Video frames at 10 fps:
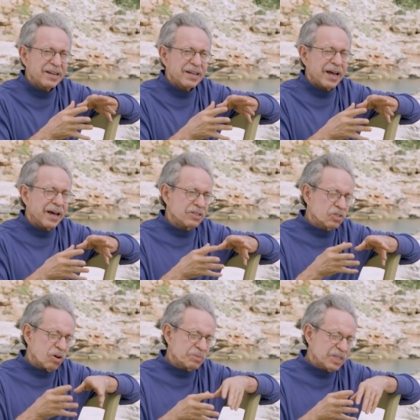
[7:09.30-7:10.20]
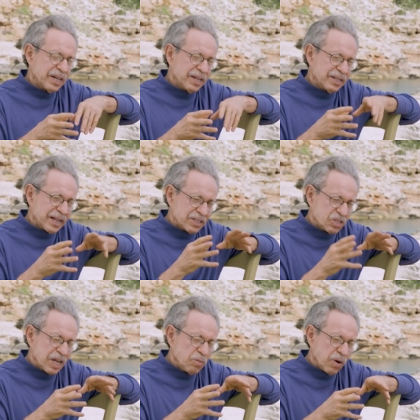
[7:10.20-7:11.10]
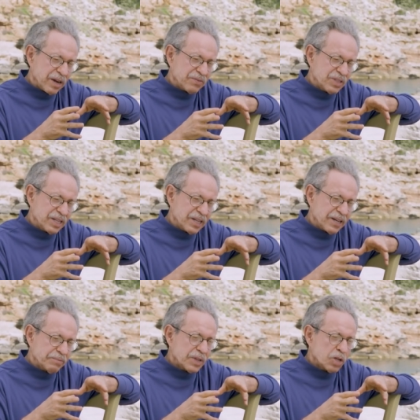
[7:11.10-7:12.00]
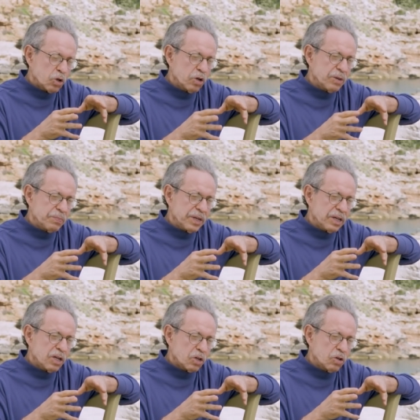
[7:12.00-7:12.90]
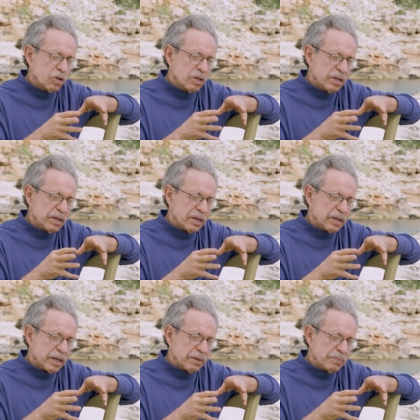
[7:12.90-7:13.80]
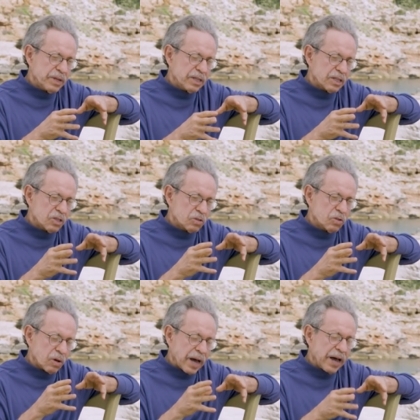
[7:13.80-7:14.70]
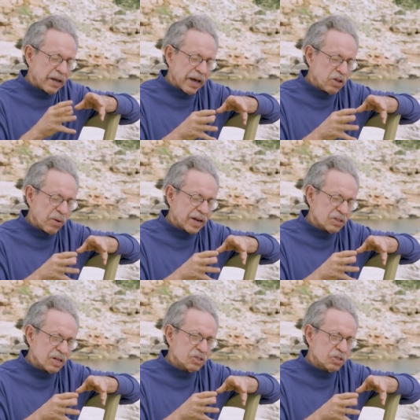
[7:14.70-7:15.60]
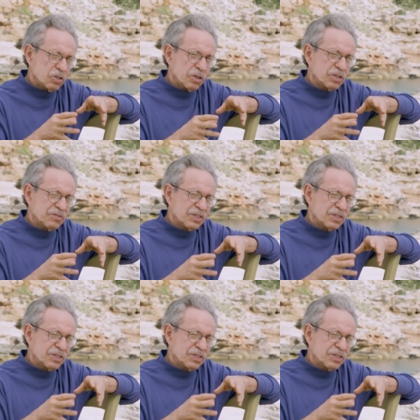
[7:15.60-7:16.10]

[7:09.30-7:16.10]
Right. And so I'm saying, in that same way of thinking, could it be that how do you analyze the laws of